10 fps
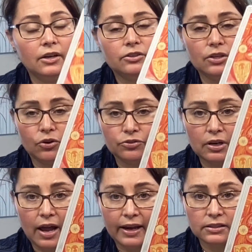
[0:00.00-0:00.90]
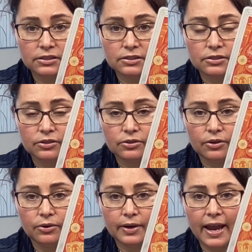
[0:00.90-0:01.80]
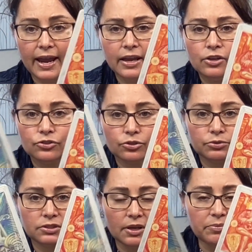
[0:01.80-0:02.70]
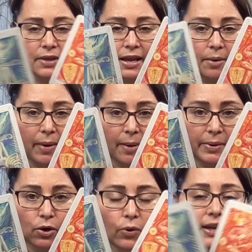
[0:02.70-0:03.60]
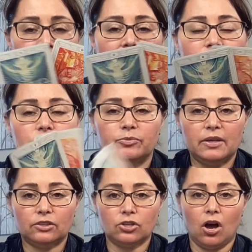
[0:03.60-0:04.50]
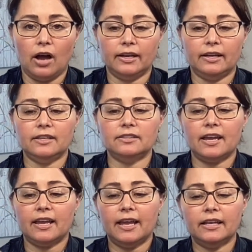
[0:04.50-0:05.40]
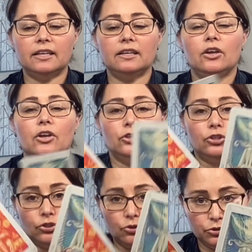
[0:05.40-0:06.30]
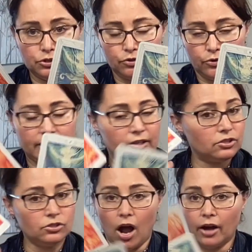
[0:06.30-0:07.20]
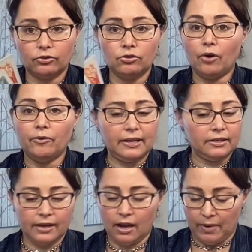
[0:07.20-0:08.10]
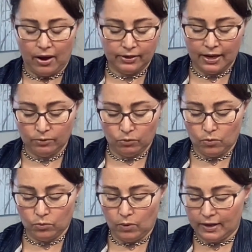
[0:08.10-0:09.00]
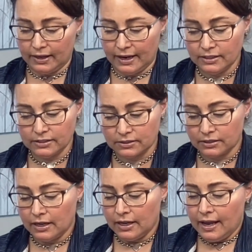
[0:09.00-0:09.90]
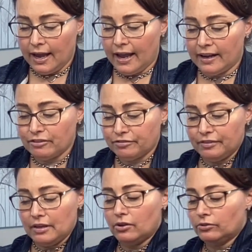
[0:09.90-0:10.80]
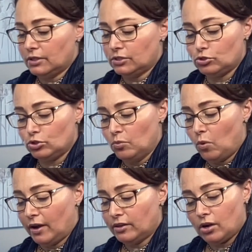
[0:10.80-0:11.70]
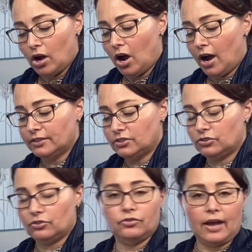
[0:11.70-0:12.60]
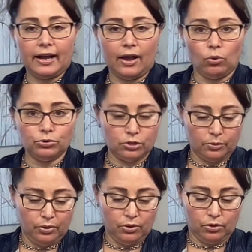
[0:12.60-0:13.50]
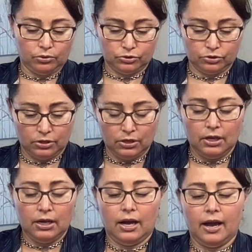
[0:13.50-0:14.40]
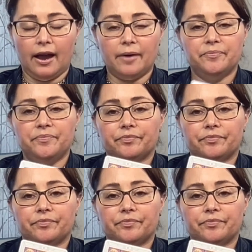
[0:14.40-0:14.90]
the Earth Alliance. Okay, so something about Bitcoin Cash is being targeted. There's a hidden use for it. It's not ready to come out yet, what it is. And I feel there's two more other cards that I also pulled. And